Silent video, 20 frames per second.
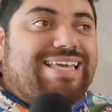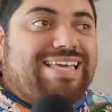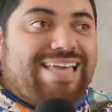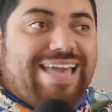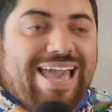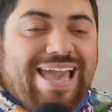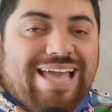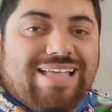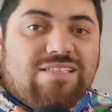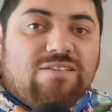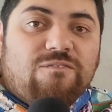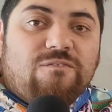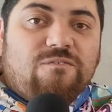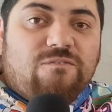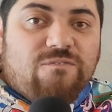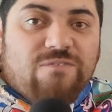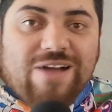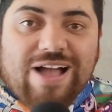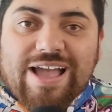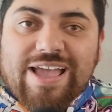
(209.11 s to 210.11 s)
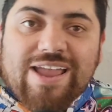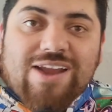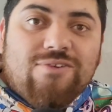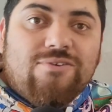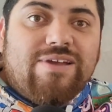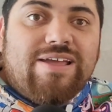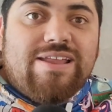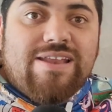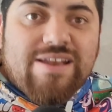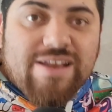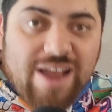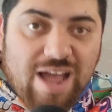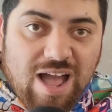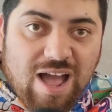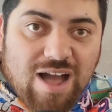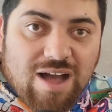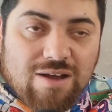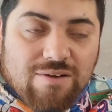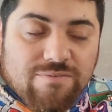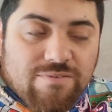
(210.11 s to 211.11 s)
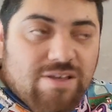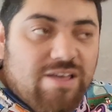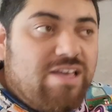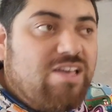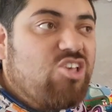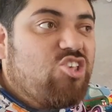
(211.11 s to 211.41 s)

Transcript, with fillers: gets fire enough,